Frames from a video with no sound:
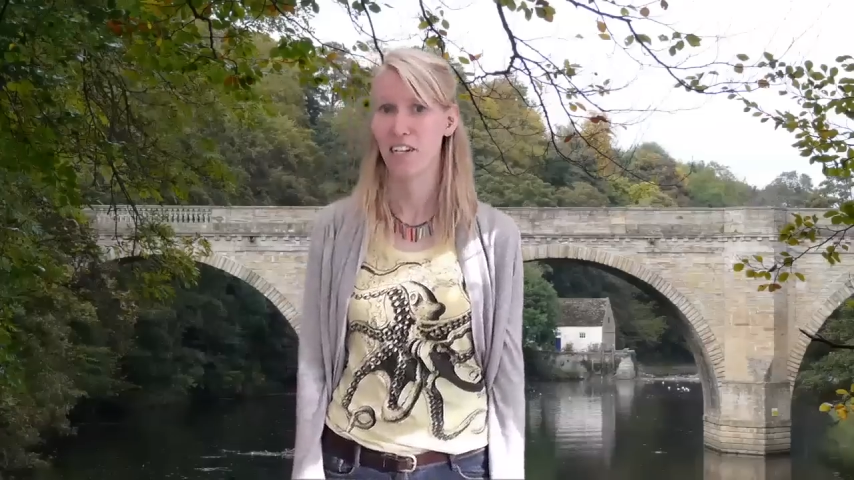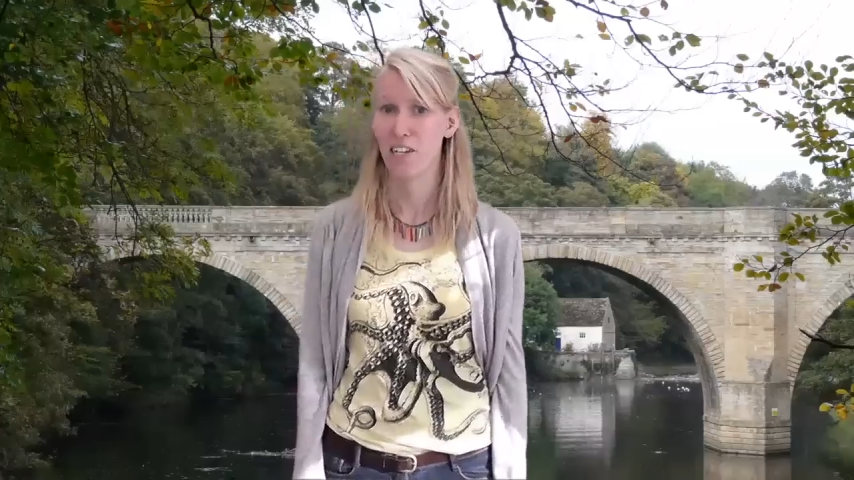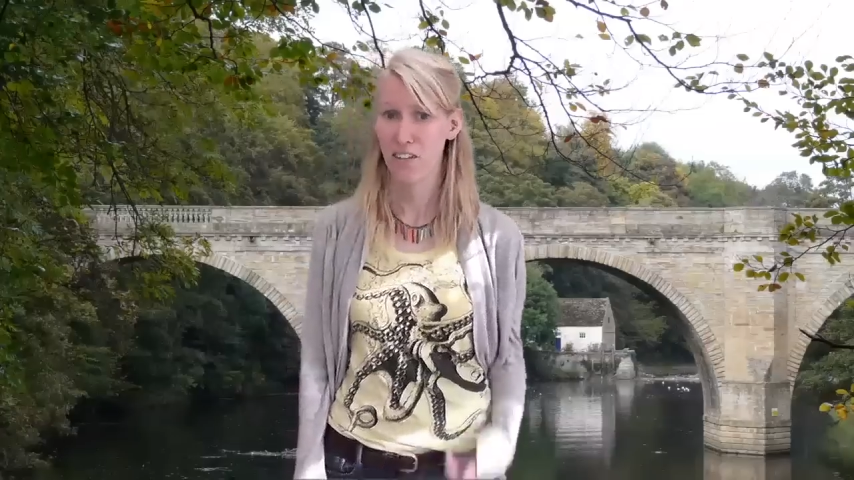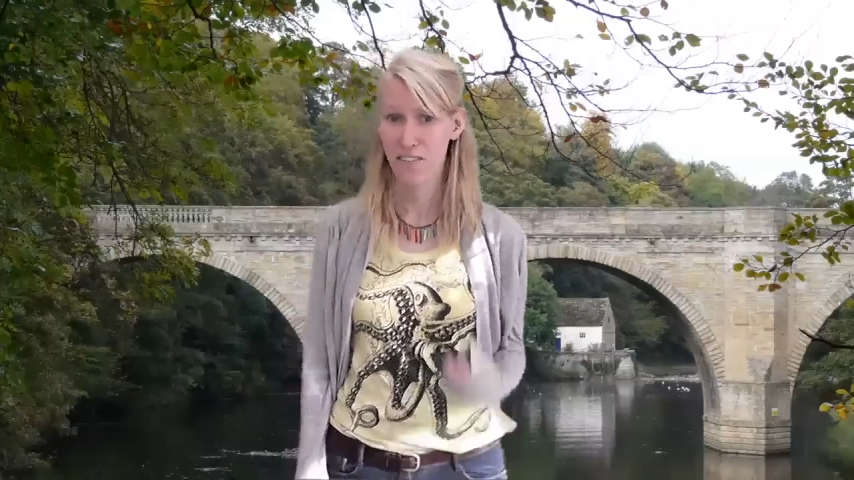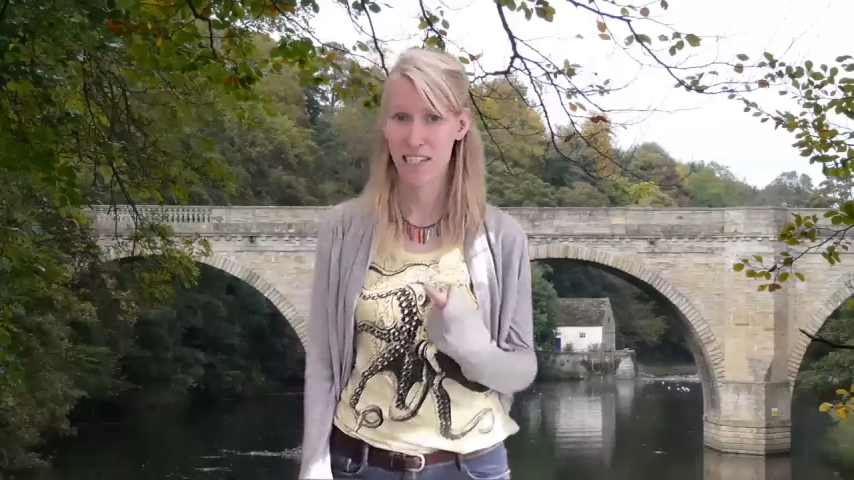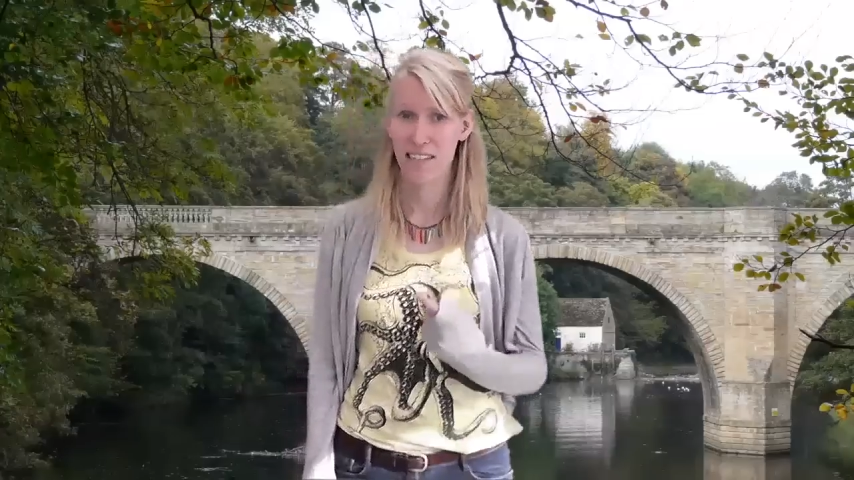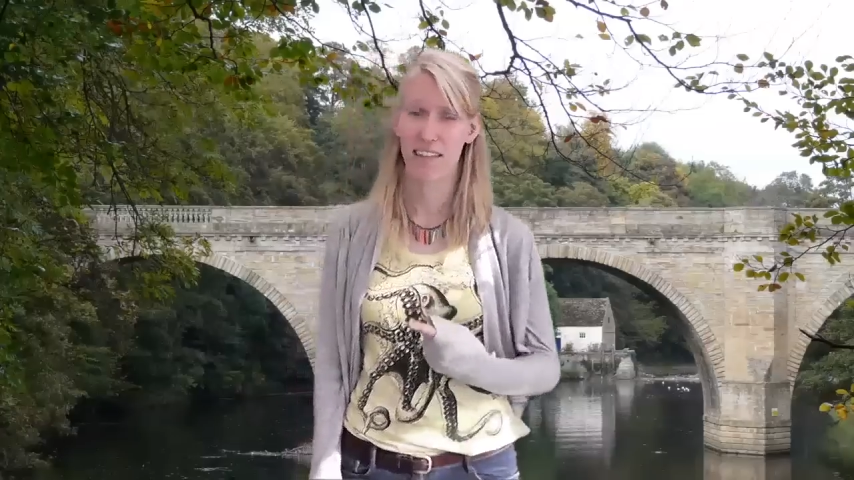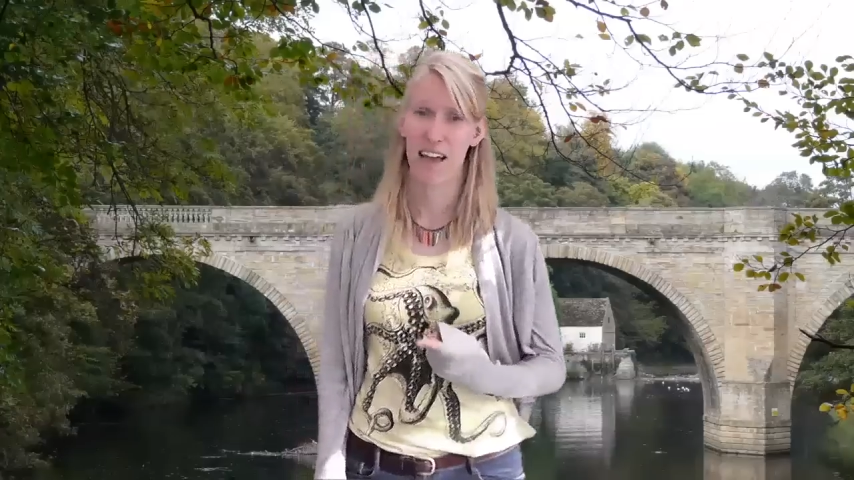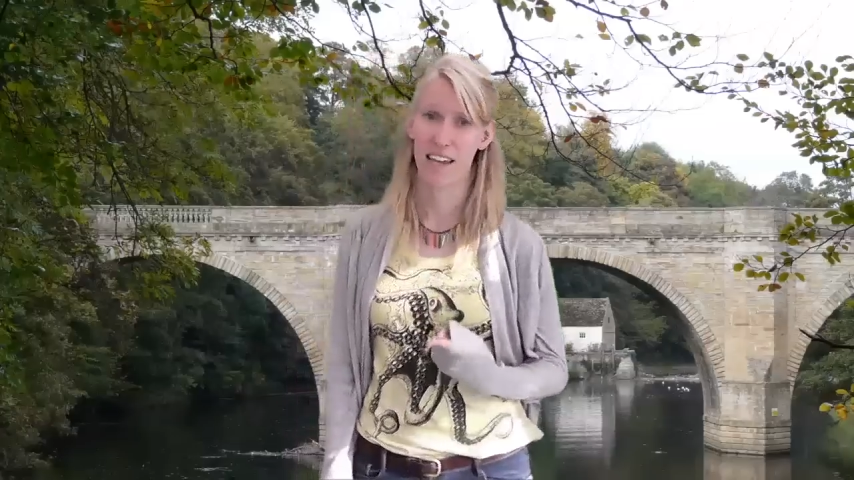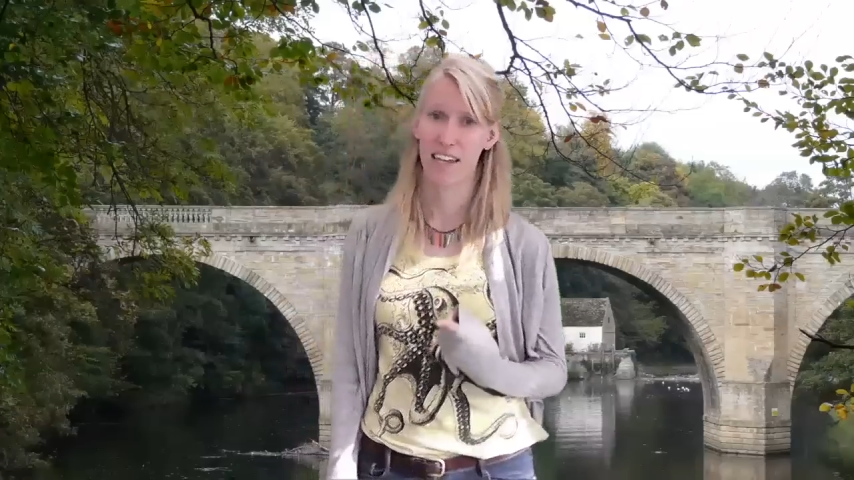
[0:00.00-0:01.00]
You've seen The
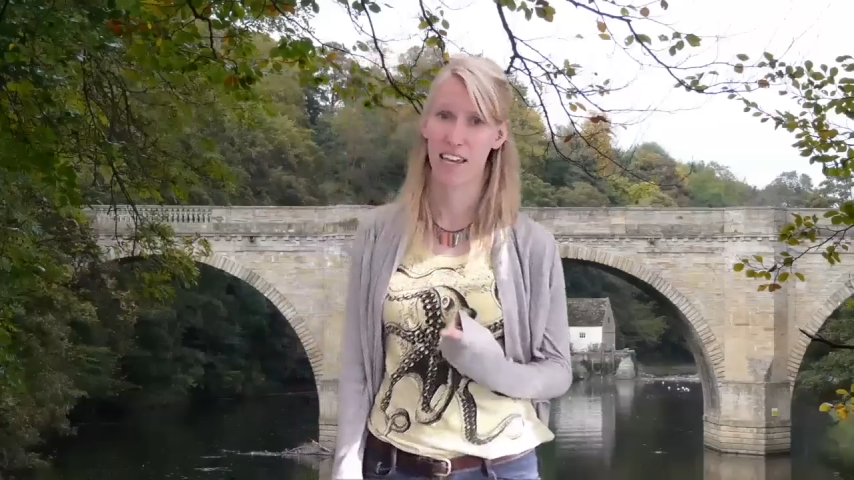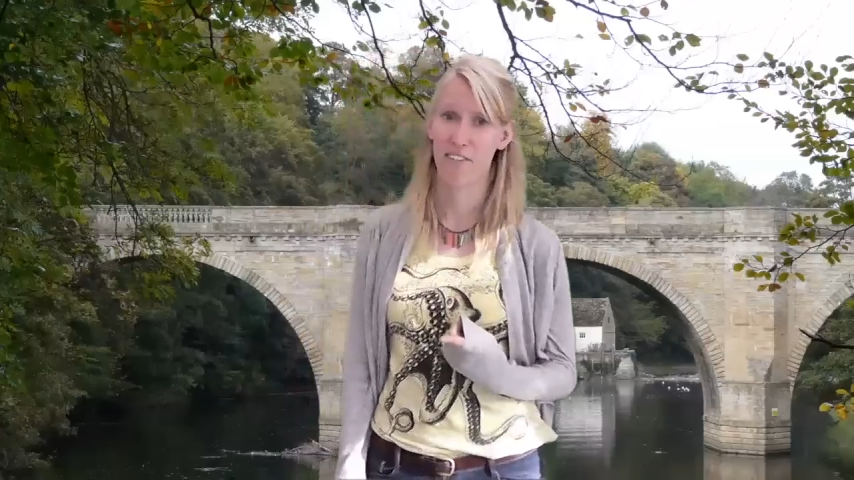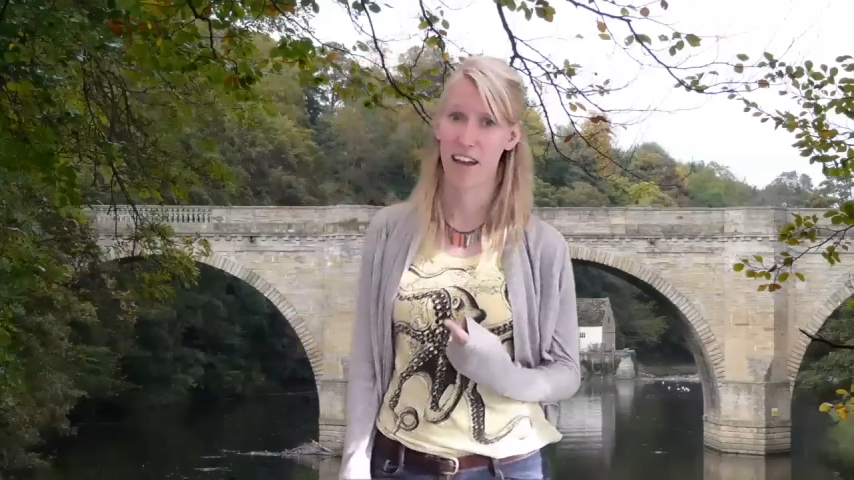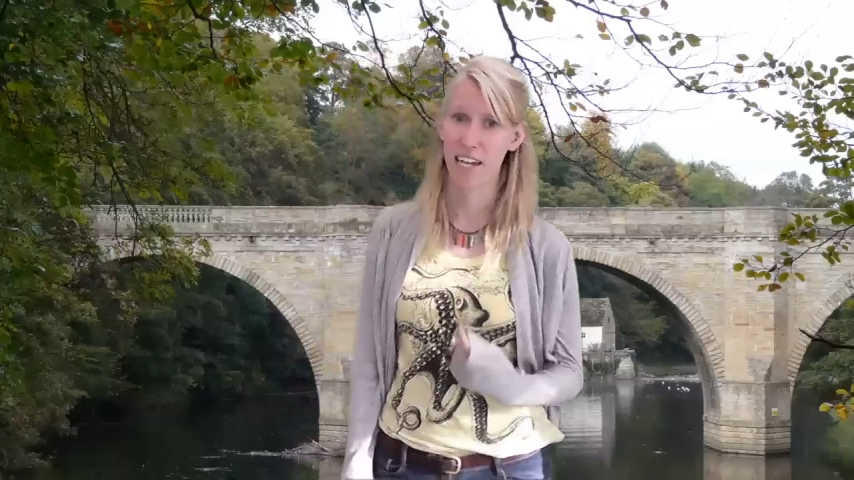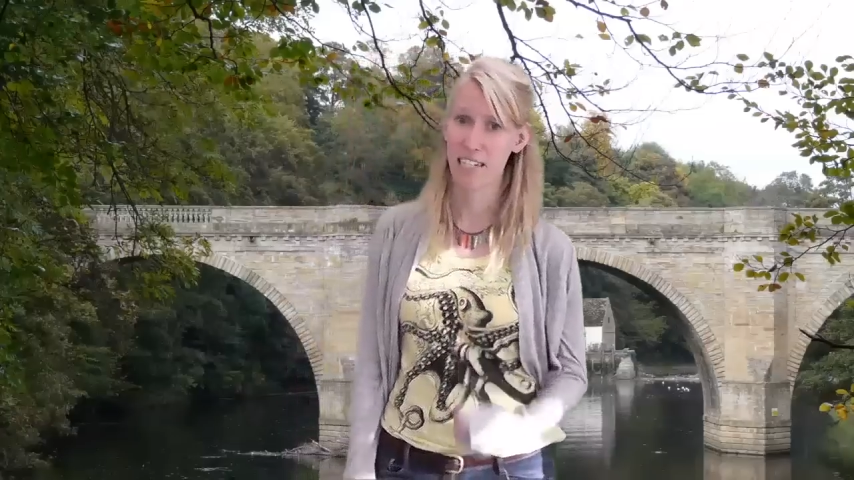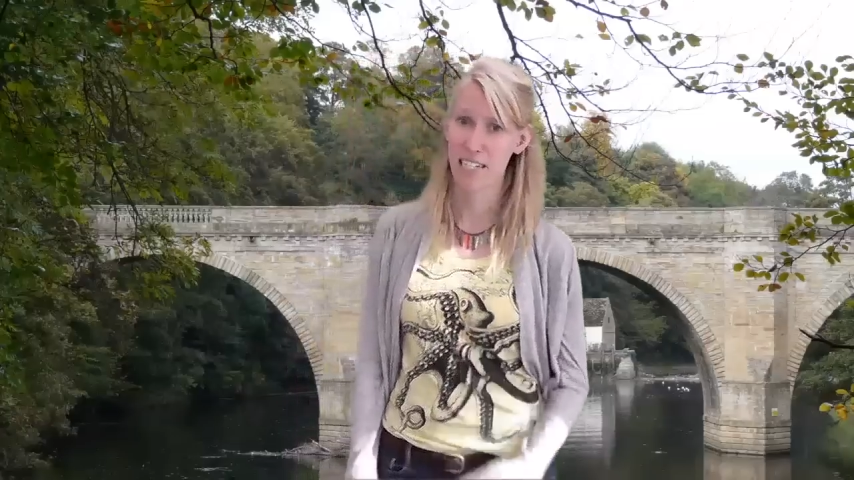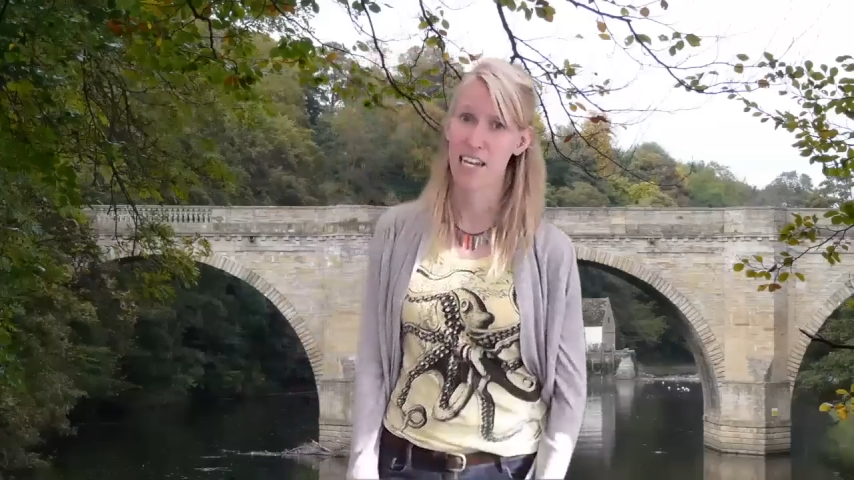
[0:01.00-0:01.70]
Lion King, right?